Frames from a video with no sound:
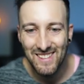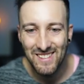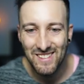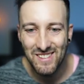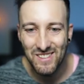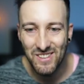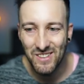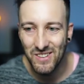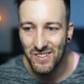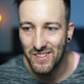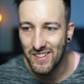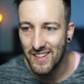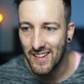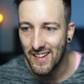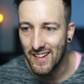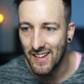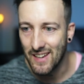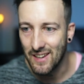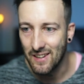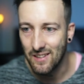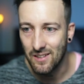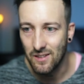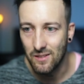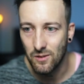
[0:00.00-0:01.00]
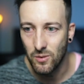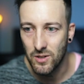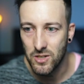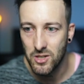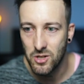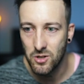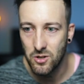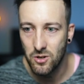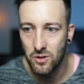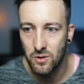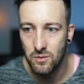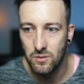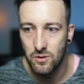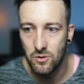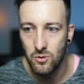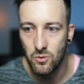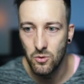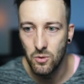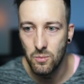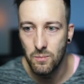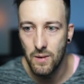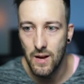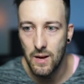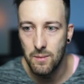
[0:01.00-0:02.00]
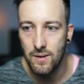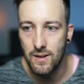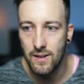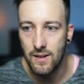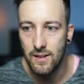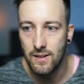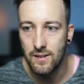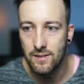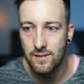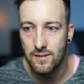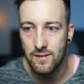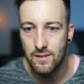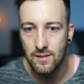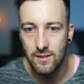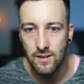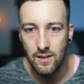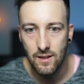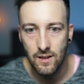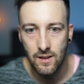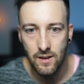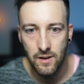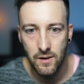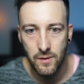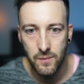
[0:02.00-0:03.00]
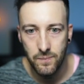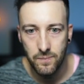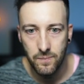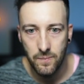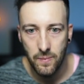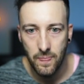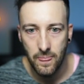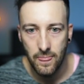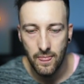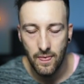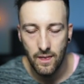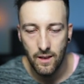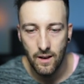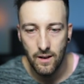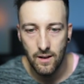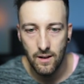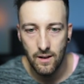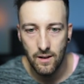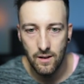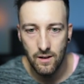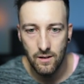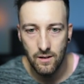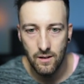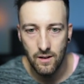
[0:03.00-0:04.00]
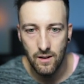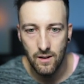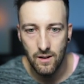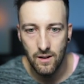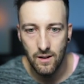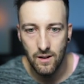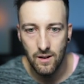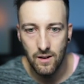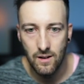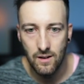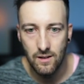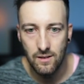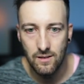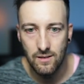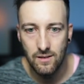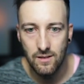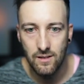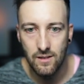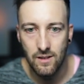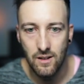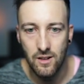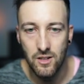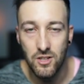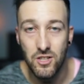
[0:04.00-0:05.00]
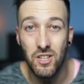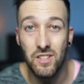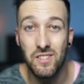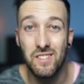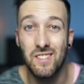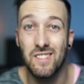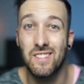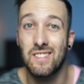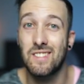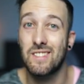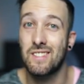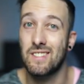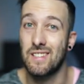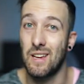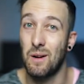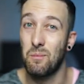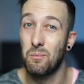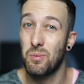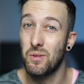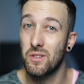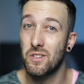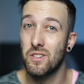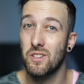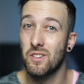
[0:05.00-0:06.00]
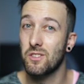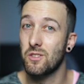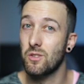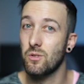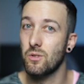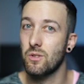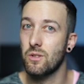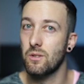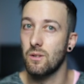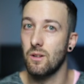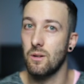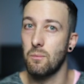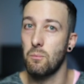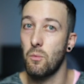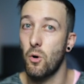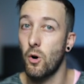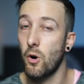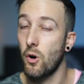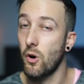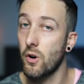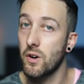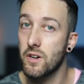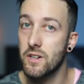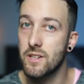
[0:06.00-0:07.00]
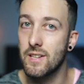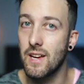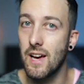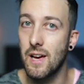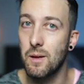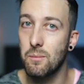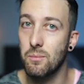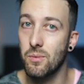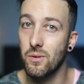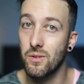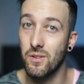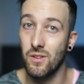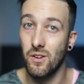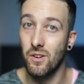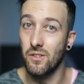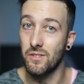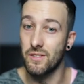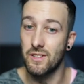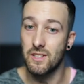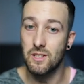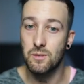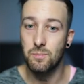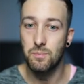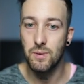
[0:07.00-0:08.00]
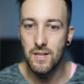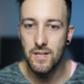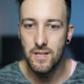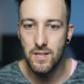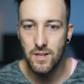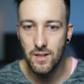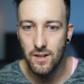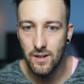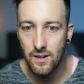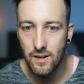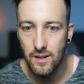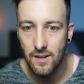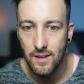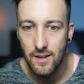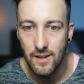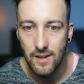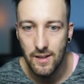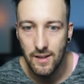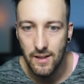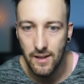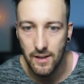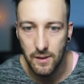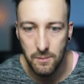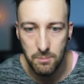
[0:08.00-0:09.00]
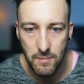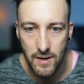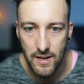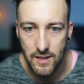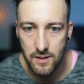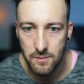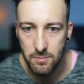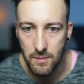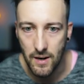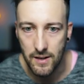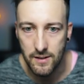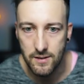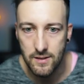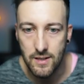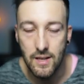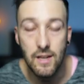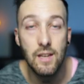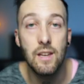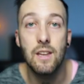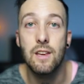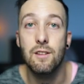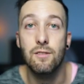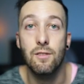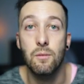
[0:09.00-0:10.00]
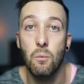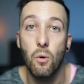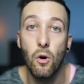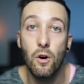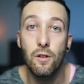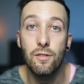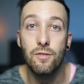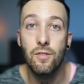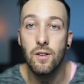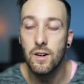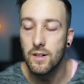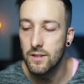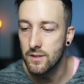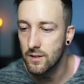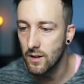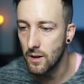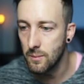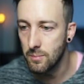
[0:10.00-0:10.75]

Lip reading: So yeah, what you could do maybe is adjust the temperature to the more orange side, but on this picture it makes my skin even more fucked